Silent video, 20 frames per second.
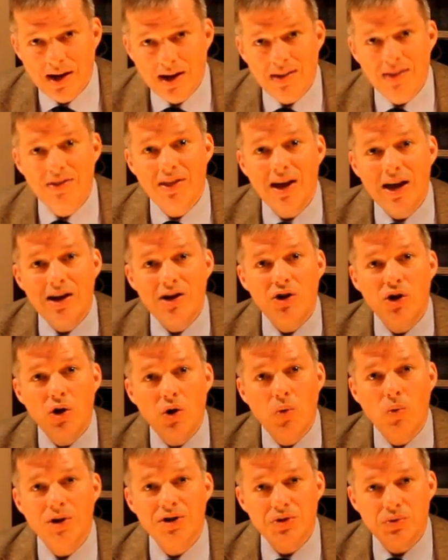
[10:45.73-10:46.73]
They
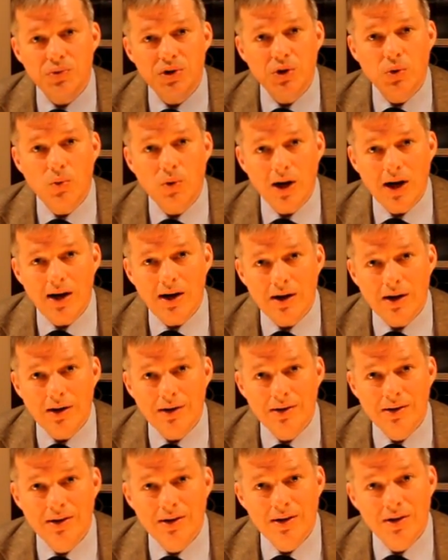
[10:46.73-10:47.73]
know what's
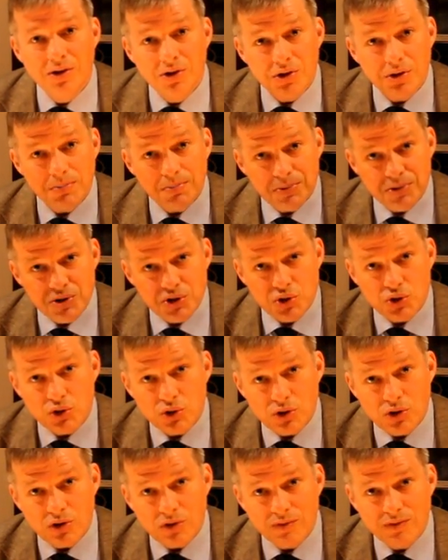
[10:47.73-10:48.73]
required to
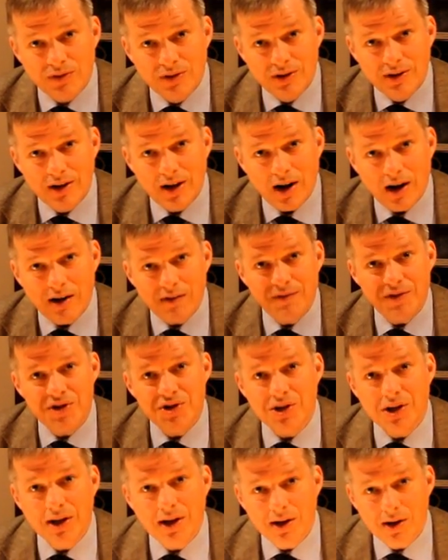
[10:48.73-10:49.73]
preserve our
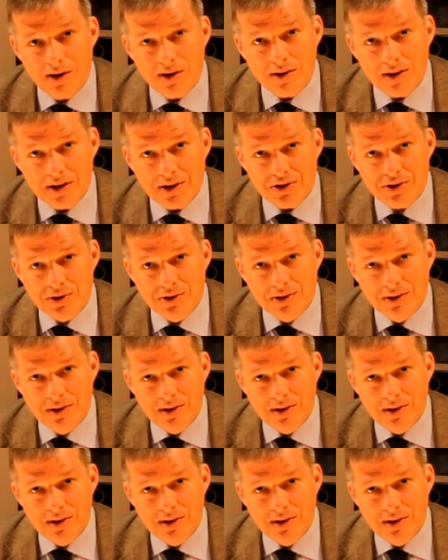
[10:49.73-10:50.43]
fishing heritage,